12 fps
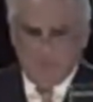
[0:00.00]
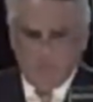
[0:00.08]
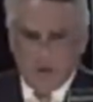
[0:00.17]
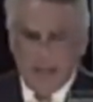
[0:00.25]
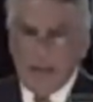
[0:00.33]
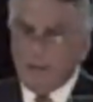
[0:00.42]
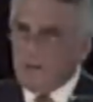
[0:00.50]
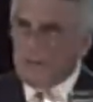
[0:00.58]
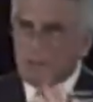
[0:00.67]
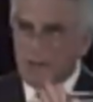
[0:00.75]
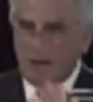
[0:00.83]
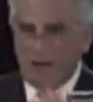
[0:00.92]
whatever you
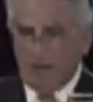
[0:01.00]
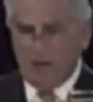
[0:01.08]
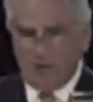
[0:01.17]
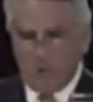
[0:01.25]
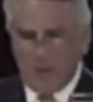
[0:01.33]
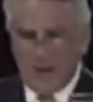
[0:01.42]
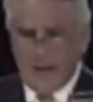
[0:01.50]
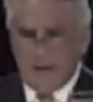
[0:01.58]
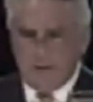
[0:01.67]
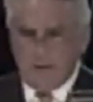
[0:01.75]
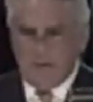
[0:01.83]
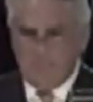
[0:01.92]
did along the way
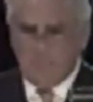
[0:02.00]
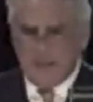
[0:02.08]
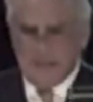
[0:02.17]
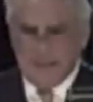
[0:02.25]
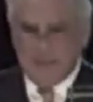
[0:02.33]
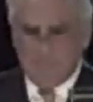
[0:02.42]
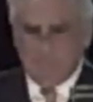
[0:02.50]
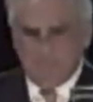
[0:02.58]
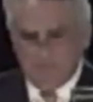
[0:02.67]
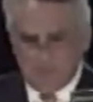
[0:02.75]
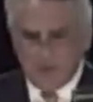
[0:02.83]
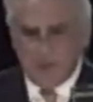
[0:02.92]
to
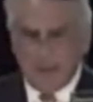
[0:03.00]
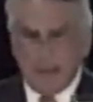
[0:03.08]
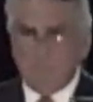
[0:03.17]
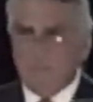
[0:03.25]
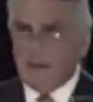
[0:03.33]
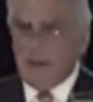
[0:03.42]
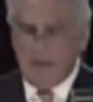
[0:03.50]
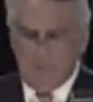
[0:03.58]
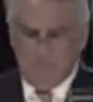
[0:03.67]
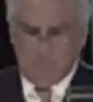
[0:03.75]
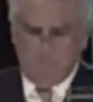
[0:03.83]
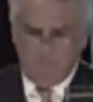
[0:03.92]
really,
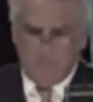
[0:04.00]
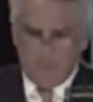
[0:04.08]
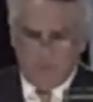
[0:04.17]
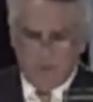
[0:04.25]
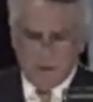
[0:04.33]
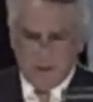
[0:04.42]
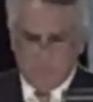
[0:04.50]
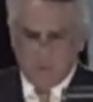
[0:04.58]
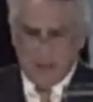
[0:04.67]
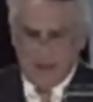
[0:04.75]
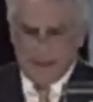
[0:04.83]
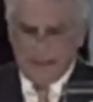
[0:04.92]
for the reason I'm
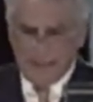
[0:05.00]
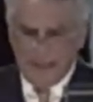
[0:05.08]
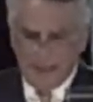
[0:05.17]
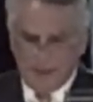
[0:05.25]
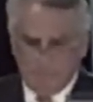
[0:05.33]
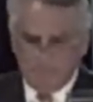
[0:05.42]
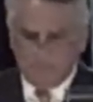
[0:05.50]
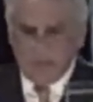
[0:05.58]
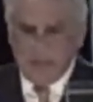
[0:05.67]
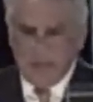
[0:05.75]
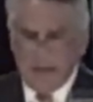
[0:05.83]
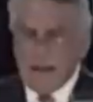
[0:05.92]
standing here.
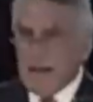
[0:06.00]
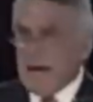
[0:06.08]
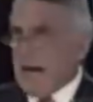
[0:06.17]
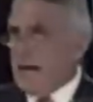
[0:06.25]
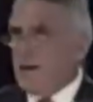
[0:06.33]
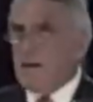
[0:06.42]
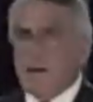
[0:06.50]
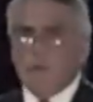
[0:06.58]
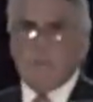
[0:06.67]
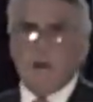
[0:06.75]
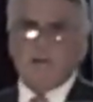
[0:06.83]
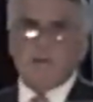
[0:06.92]
A little
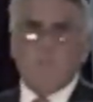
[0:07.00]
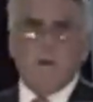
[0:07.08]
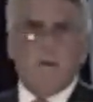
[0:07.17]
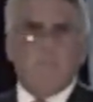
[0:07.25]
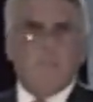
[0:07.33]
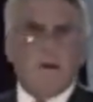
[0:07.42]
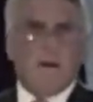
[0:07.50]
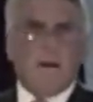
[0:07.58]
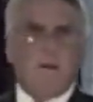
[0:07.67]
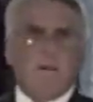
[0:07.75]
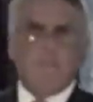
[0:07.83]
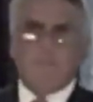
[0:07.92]
bittersweet. We
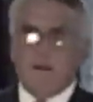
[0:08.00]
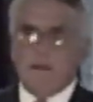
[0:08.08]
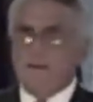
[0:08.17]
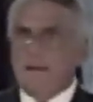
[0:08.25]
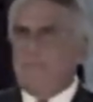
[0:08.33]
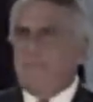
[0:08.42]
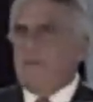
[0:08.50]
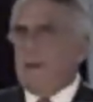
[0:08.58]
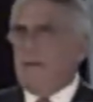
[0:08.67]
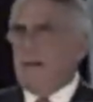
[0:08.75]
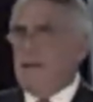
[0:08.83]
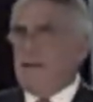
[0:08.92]
are in a very,
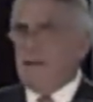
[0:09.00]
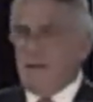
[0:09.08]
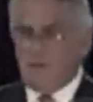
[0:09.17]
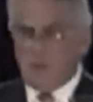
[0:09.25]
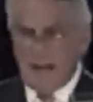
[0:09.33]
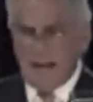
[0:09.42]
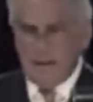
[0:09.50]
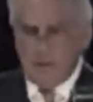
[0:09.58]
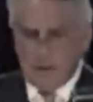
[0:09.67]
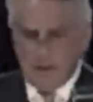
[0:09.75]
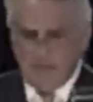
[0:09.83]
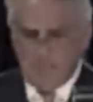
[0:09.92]
very
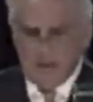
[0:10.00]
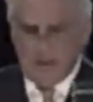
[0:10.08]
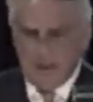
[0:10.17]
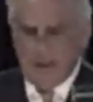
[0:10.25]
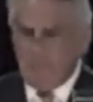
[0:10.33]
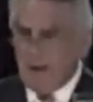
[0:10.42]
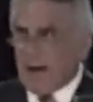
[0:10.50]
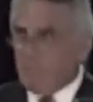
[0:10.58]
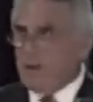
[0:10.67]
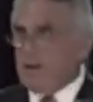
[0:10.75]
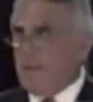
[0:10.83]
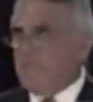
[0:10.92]
challenging
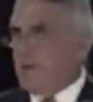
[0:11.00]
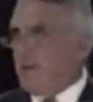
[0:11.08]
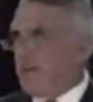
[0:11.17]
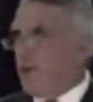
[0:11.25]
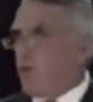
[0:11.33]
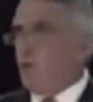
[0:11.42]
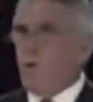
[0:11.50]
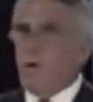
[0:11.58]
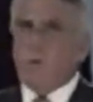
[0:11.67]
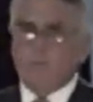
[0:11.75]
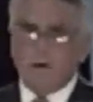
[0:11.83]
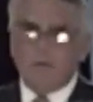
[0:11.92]
environment. I feel a little
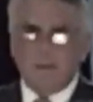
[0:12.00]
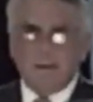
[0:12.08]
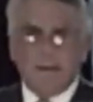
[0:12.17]
awkward